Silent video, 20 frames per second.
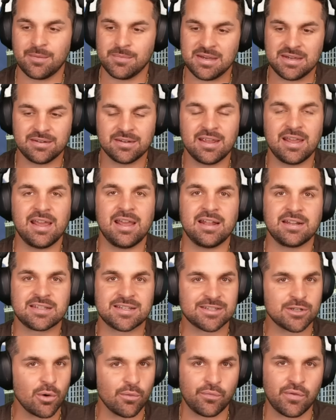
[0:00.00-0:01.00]
I mean, it's
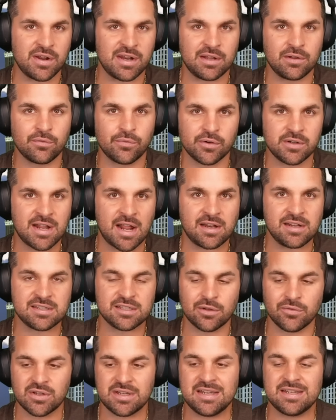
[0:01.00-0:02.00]
so fitting for Danny
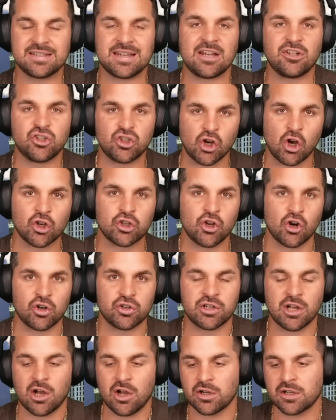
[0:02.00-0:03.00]
Silva. He's a
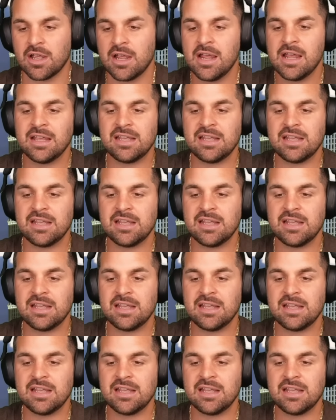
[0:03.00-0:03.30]
junkyard dog.